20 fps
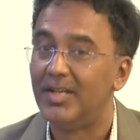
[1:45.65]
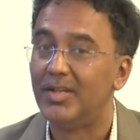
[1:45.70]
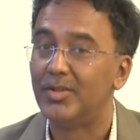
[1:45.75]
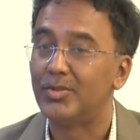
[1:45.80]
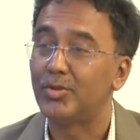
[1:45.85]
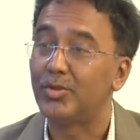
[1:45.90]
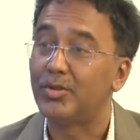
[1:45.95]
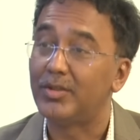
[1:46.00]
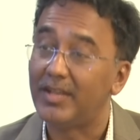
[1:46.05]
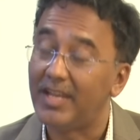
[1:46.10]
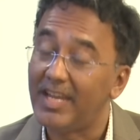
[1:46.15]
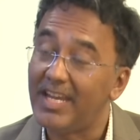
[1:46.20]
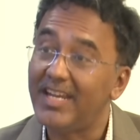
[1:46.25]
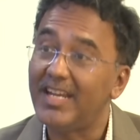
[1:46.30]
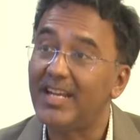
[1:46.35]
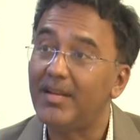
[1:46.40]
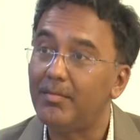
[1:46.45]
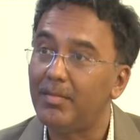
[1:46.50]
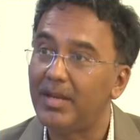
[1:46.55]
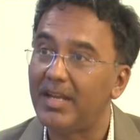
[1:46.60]
so they
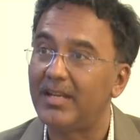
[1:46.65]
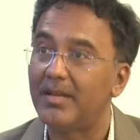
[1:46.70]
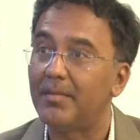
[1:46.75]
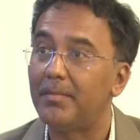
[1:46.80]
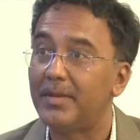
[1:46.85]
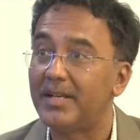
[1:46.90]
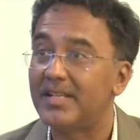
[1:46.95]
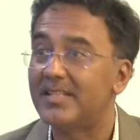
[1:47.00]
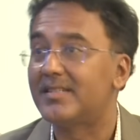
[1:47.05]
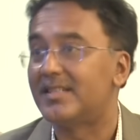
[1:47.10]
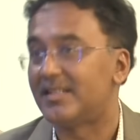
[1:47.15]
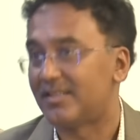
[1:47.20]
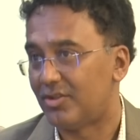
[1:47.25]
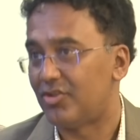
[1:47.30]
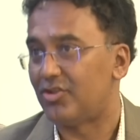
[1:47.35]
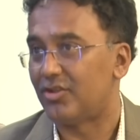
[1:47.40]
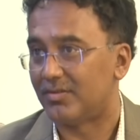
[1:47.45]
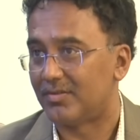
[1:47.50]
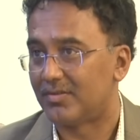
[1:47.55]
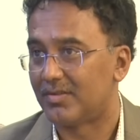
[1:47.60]
can make the best
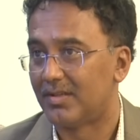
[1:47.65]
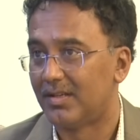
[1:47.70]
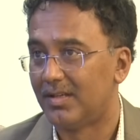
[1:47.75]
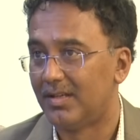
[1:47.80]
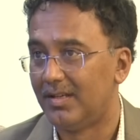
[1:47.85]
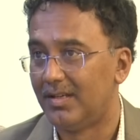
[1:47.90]
decisions.